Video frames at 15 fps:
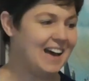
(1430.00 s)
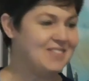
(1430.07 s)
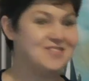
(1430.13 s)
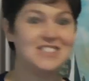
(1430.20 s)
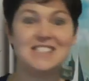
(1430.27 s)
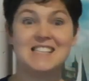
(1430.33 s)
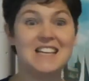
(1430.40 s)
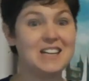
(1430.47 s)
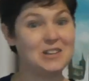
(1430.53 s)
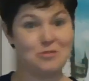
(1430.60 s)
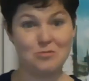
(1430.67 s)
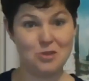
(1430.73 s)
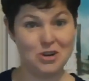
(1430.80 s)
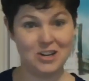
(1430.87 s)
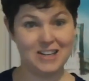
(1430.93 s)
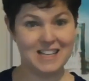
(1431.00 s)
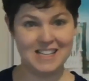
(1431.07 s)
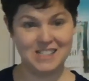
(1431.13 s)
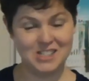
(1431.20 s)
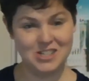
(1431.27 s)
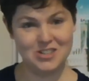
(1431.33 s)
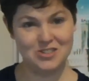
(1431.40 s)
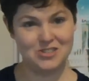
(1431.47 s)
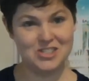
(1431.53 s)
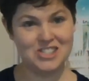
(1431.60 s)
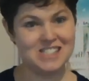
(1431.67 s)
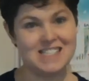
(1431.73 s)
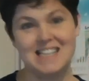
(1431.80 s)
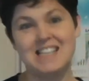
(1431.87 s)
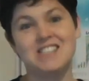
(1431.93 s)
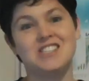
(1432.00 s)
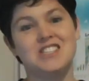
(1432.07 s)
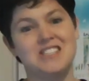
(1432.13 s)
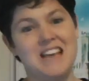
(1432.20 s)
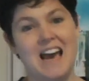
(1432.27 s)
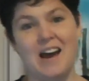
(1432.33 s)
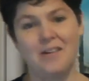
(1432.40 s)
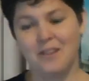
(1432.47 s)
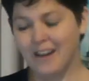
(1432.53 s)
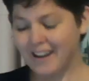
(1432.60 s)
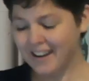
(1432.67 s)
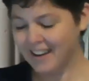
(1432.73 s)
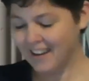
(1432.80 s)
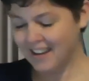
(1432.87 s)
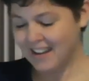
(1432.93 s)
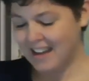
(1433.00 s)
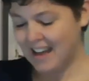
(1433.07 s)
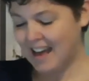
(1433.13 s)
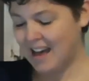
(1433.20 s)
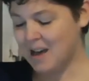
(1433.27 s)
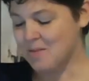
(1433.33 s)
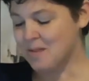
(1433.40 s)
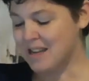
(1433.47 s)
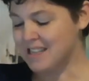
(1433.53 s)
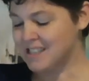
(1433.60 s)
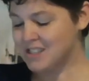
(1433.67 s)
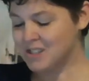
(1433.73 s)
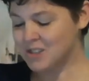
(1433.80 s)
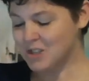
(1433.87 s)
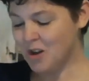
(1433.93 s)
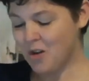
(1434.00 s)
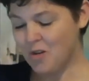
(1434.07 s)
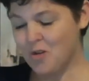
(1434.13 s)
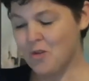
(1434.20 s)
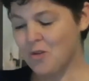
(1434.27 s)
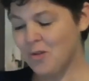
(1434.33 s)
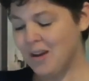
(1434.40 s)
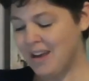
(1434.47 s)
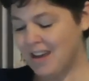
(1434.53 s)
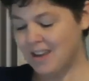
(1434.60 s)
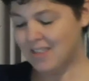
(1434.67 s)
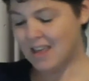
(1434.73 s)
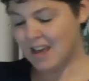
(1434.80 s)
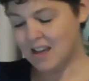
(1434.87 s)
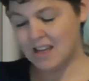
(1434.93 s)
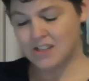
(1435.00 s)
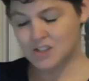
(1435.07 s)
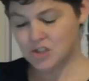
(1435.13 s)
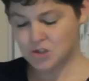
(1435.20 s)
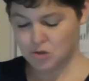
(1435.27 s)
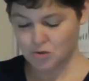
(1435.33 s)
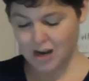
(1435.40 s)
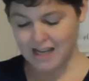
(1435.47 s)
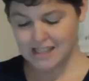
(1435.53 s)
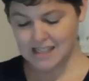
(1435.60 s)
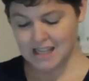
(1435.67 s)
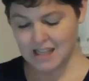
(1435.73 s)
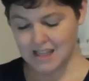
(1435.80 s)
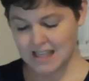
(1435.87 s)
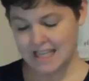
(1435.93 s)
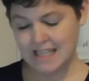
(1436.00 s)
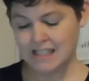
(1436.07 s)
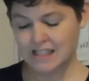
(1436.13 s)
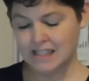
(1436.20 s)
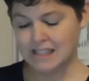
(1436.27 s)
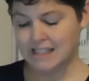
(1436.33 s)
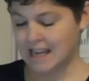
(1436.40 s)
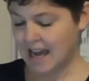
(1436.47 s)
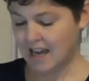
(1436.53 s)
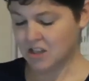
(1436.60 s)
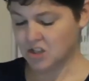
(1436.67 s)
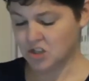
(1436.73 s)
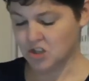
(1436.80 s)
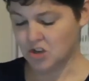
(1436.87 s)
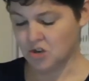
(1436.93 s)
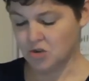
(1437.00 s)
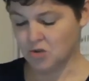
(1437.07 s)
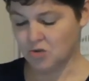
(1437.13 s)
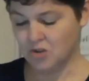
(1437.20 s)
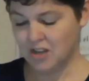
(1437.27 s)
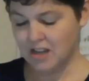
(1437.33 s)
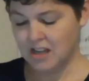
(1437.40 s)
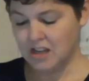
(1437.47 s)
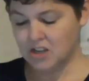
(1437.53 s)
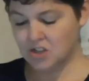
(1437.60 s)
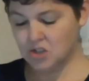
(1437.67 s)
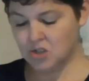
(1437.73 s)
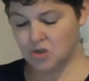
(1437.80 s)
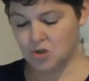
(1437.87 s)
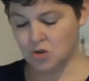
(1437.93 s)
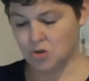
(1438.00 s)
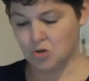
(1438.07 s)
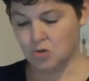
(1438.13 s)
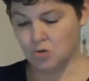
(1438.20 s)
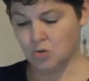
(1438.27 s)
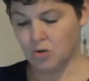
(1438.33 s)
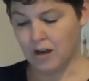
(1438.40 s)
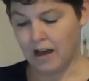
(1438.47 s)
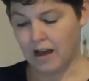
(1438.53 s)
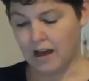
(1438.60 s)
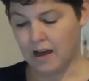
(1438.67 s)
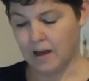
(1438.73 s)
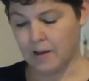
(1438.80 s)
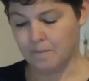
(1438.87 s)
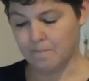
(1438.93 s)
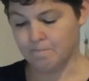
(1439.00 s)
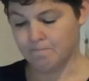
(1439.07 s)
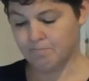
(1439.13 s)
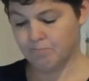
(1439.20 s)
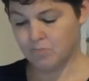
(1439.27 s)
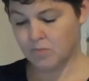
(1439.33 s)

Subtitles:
didn't work, his huge siege tower. And so they constructed this statue to the